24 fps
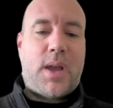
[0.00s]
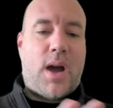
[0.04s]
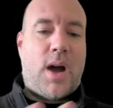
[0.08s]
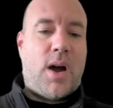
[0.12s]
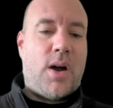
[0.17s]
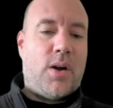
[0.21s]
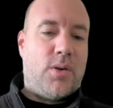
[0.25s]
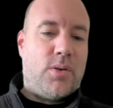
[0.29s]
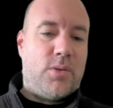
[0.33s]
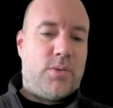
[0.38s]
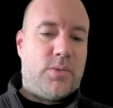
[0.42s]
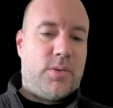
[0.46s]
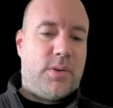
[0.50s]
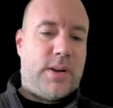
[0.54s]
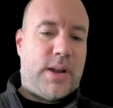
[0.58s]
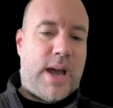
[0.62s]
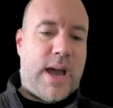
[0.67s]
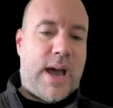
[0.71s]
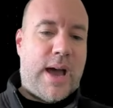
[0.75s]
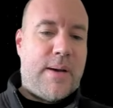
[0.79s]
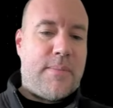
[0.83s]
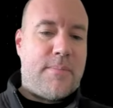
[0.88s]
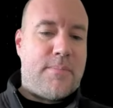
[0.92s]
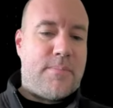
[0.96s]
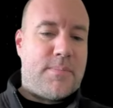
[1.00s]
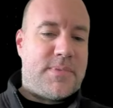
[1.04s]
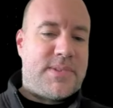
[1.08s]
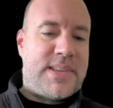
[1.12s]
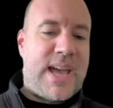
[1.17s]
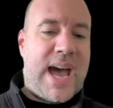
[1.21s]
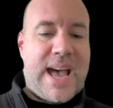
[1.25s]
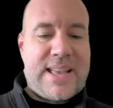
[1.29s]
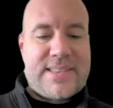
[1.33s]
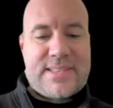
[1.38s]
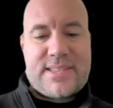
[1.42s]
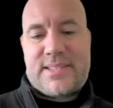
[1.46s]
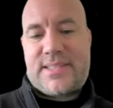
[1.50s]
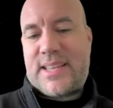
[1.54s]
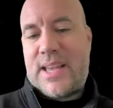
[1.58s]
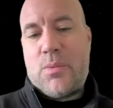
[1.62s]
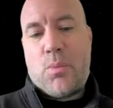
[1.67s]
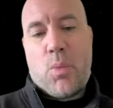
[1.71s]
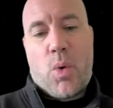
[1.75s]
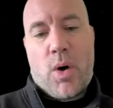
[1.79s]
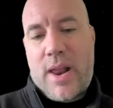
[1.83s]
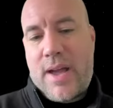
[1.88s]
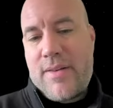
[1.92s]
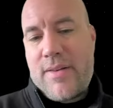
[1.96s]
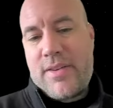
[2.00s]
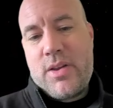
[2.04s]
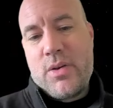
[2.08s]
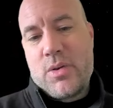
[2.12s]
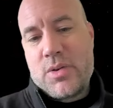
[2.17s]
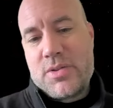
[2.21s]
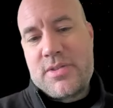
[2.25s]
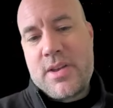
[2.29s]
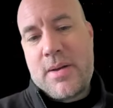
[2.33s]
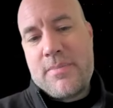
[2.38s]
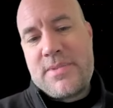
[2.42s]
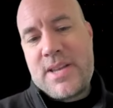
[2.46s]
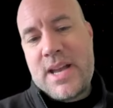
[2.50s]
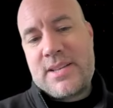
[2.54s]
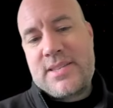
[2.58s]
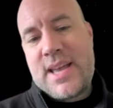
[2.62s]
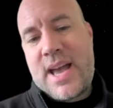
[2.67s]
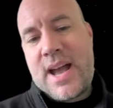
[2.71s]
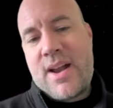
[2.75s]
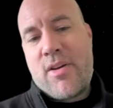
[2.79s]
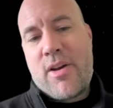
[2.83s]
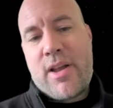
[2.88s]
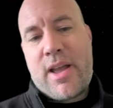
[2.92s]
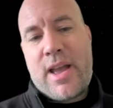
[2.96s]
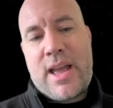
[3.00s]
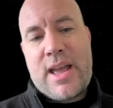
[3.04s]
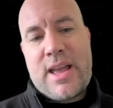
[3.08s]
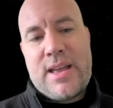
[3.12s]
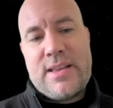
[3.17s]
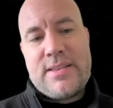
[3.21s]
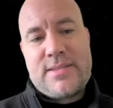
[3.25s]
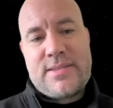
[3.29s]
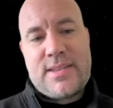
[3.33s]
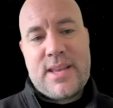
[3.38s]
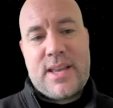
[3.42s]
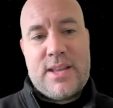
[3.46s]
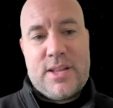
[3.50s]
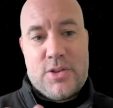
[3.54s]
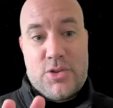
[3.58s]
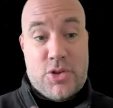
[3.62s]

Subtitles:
own tasks in whatever your subject area is.